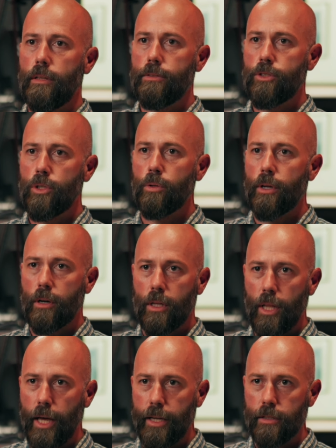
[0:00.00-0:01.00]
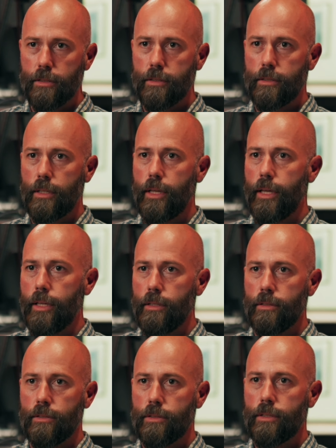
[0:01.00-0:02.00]
to their clients
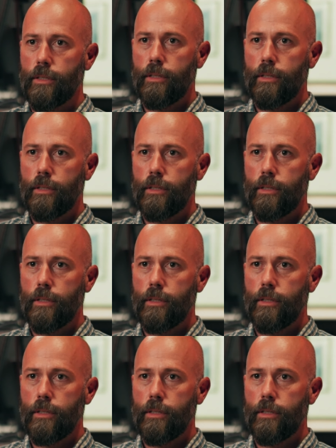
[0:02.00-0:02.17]
is